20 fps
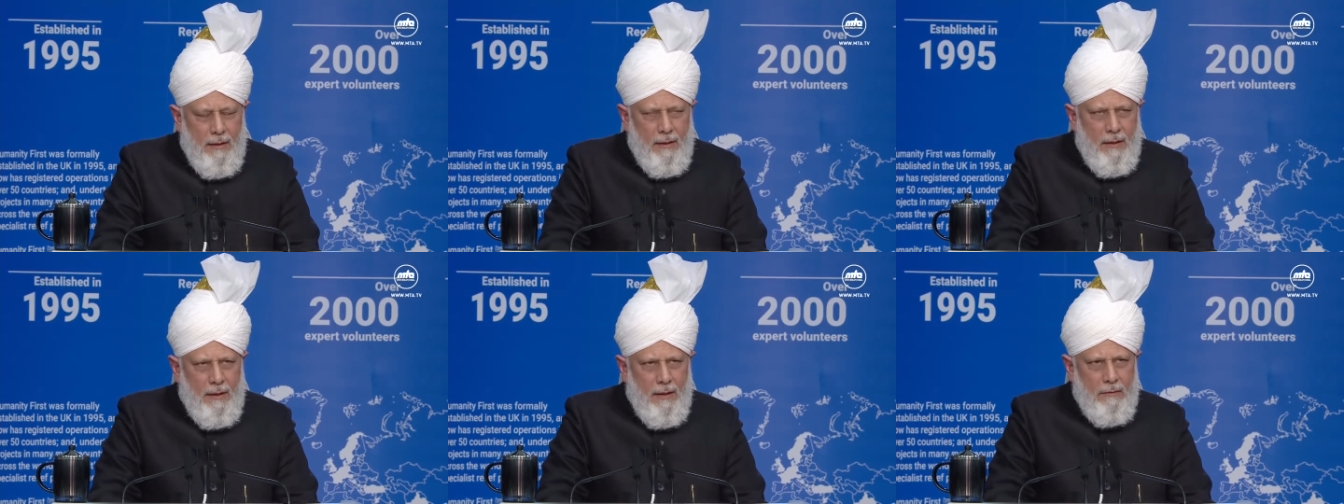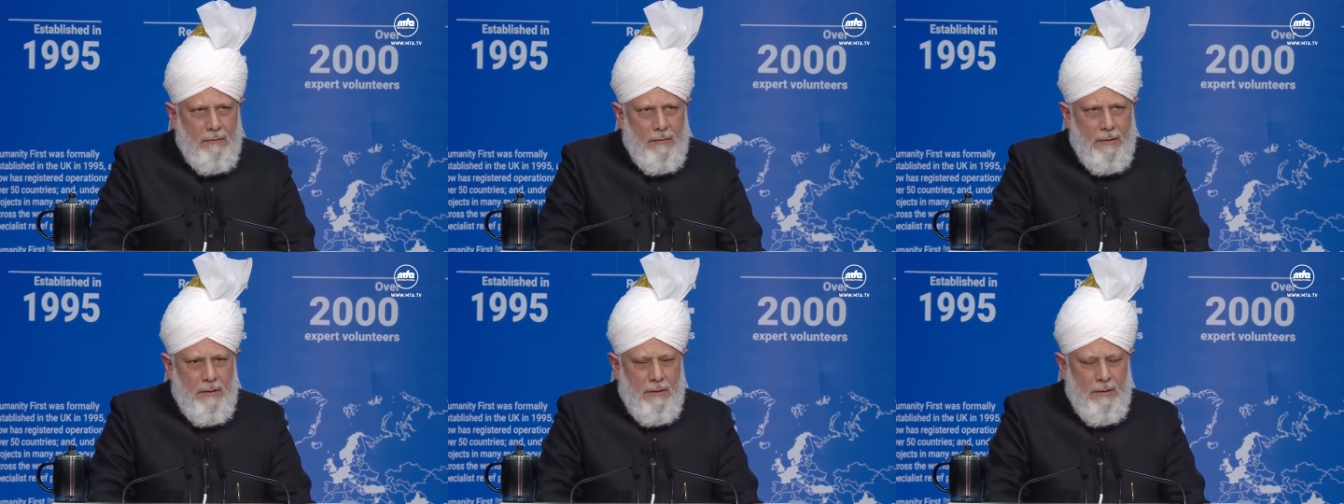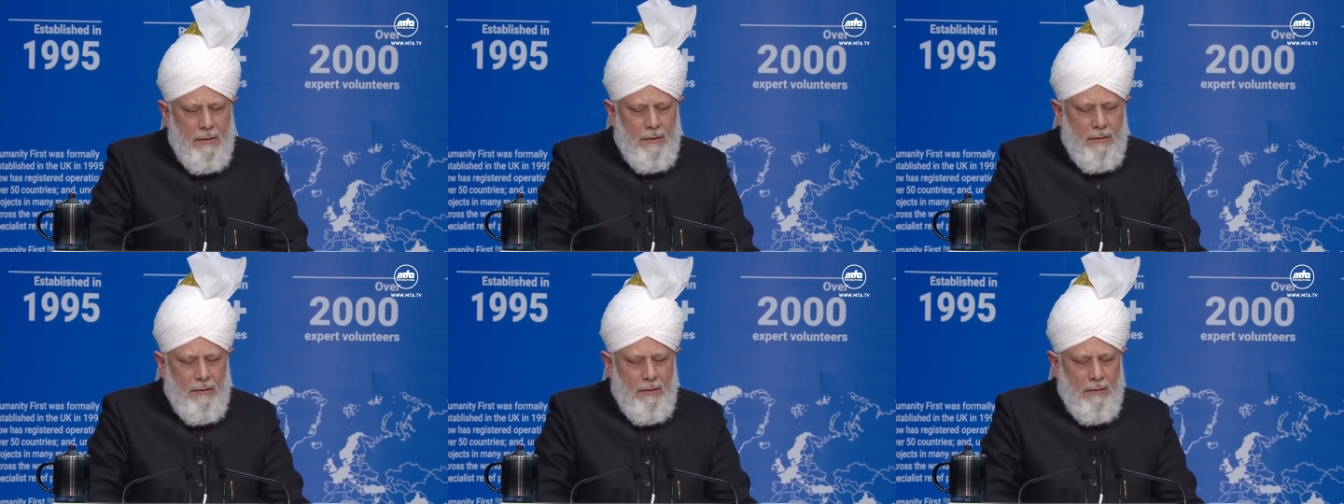and we
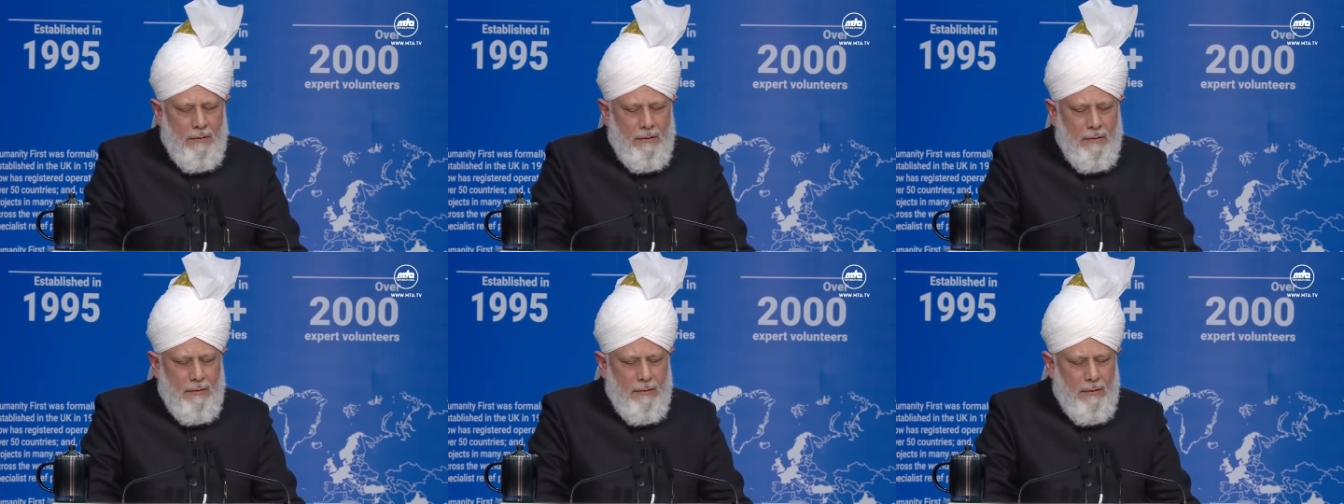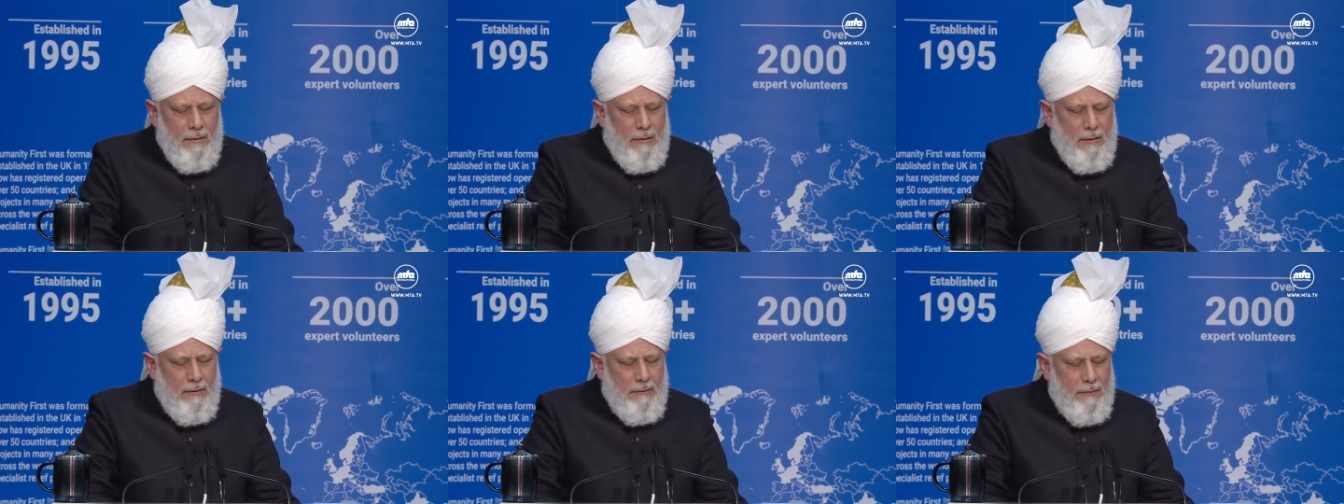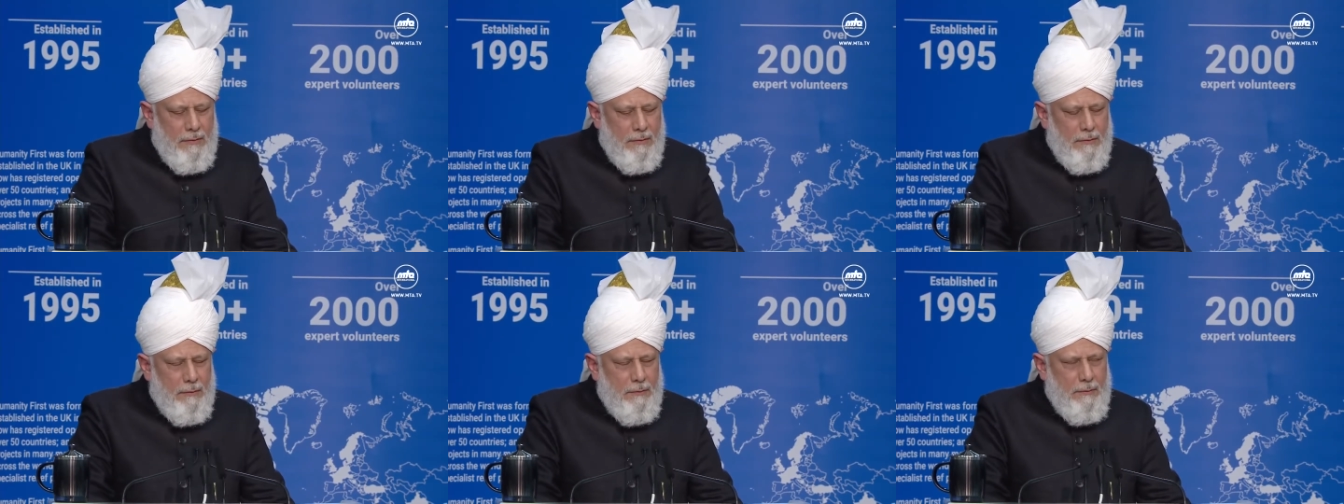did not
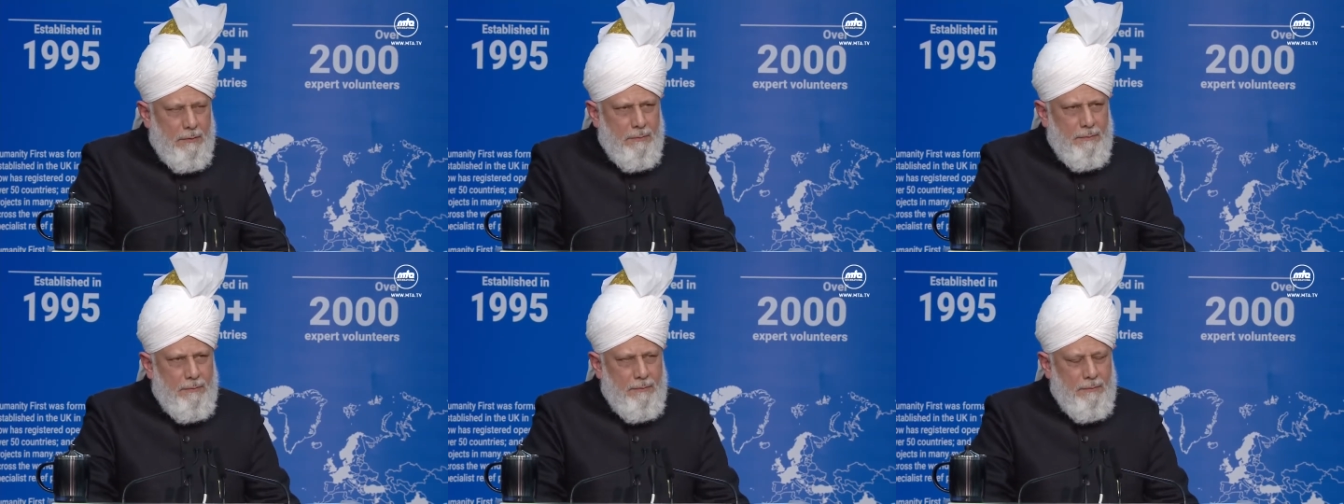comfort you?